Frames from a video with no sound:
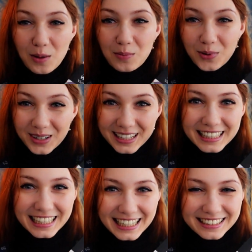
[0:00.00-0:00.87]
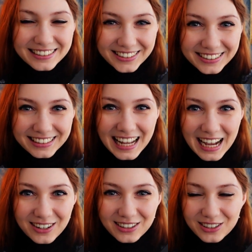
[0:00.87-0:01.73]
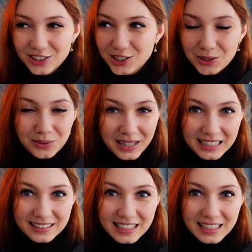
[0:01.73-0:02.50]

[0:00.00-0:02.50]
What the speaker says: boy, did it turn out great.